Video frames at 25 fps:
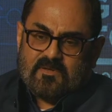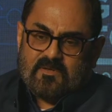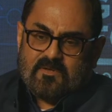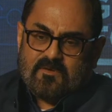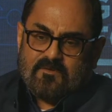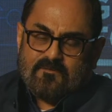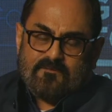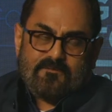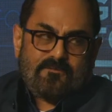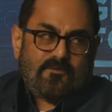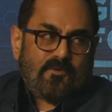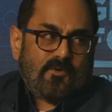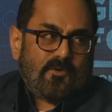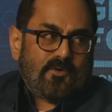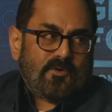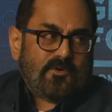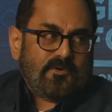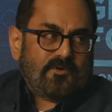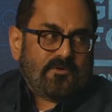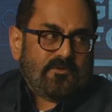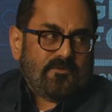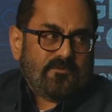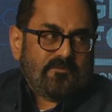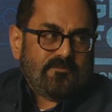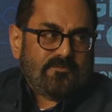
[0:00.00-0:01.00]

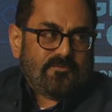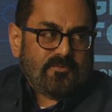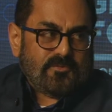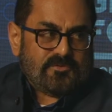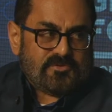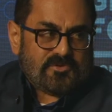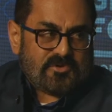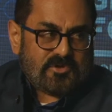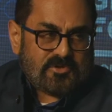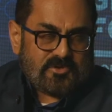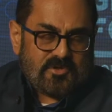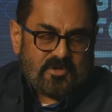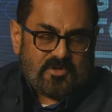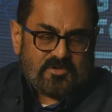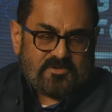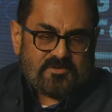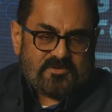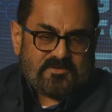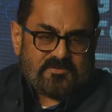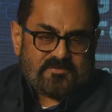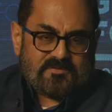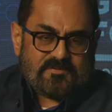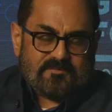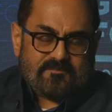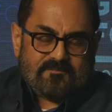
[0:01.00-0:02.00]
for future
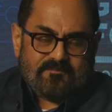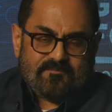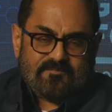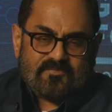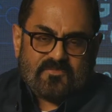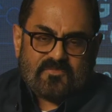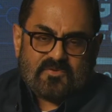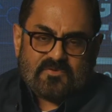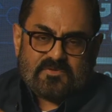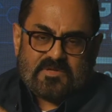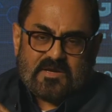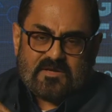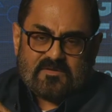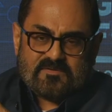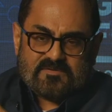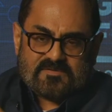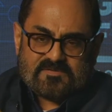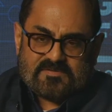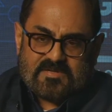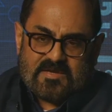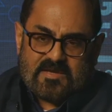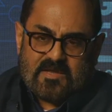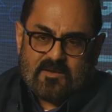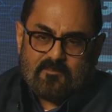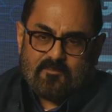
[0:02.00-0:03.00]
technologies. So that is the
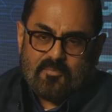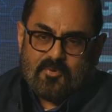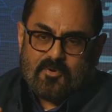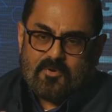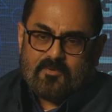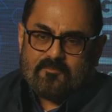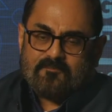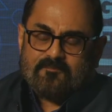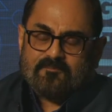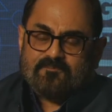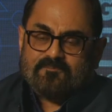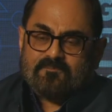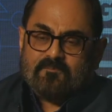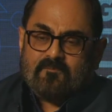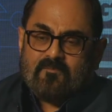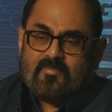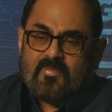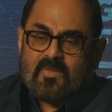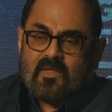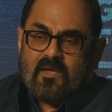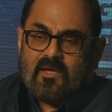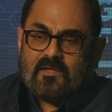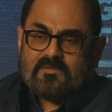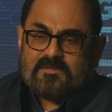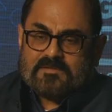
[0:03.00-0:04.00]
second point.
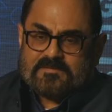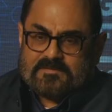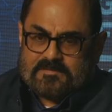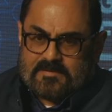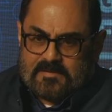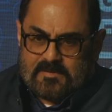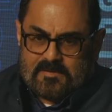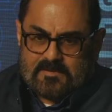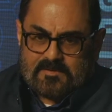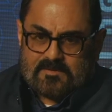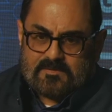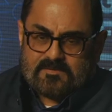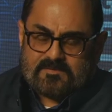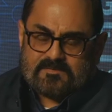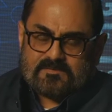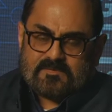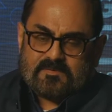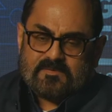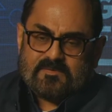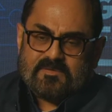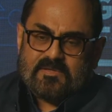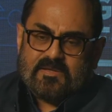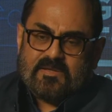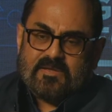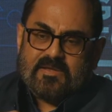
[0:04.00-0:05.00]
And the third is
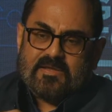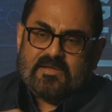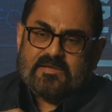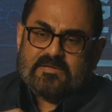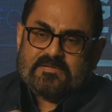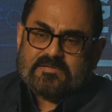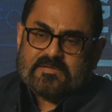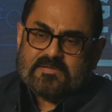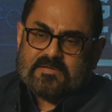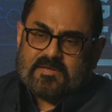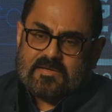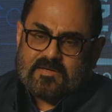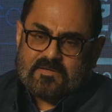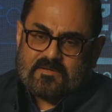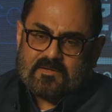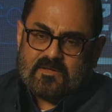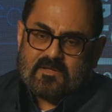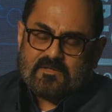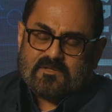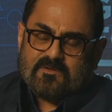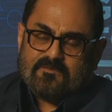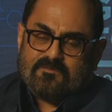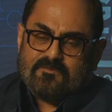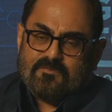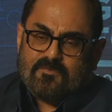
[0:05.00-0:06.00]
the internet,
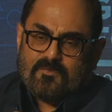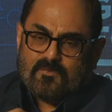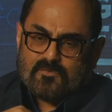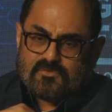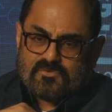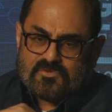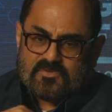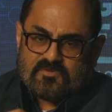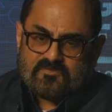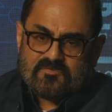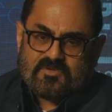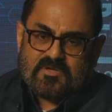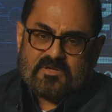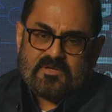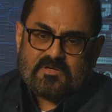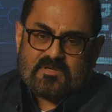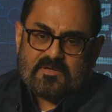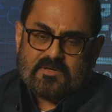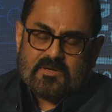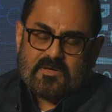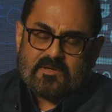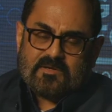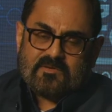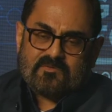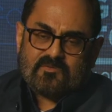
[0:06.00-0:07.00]
and the future of the
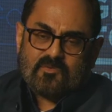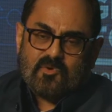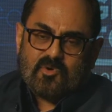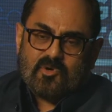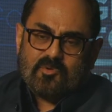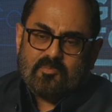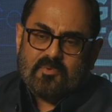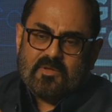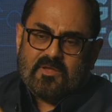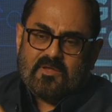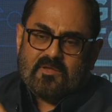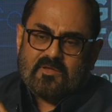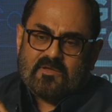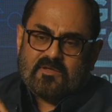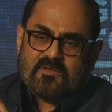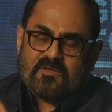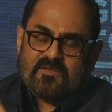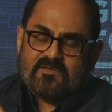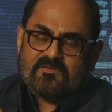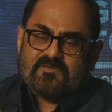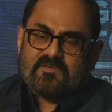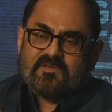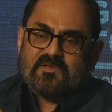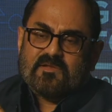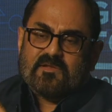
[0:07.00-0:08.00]
internet is going to be
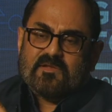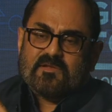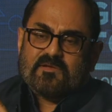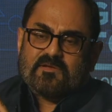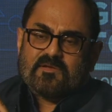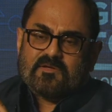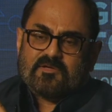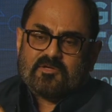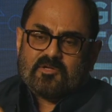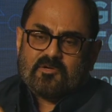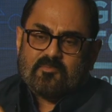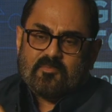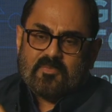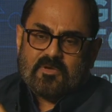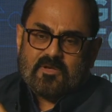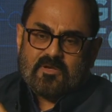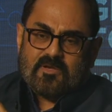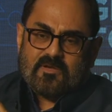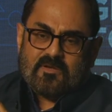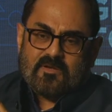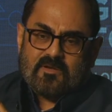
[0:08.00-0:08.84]
increasingly determining